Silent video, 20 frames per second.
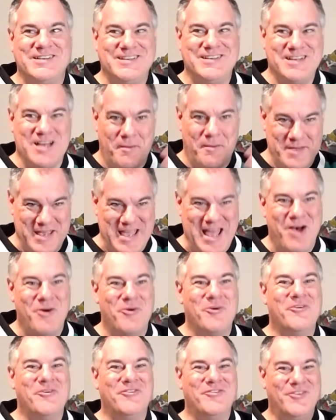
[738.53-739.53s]
coming out
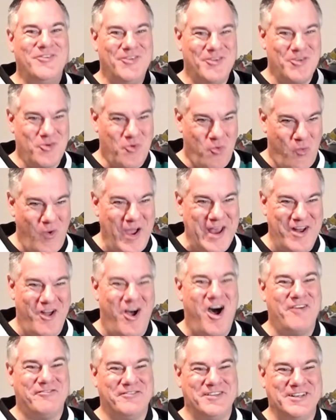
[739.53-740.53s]
quite
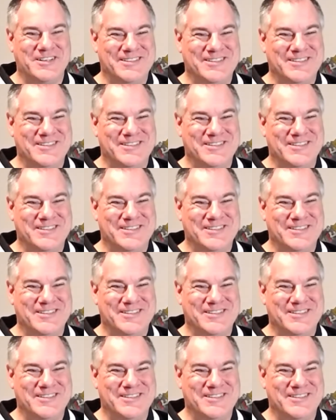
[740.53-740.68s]
often.